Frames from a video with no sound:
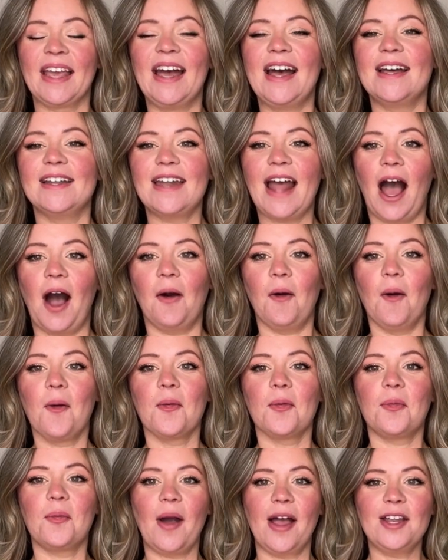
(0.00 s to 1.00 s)
Now,
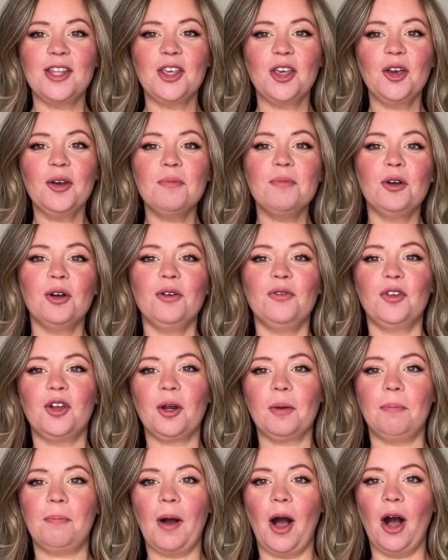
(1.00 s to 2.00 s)
when you move your
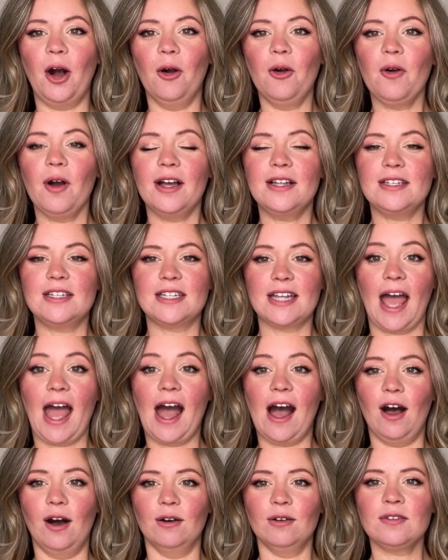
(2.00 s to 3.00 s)
bow
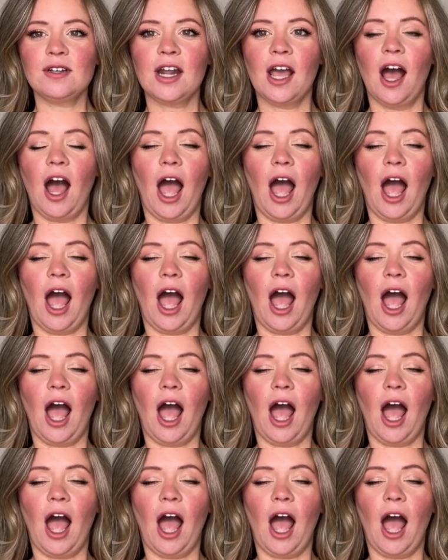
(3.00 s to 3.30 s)
down,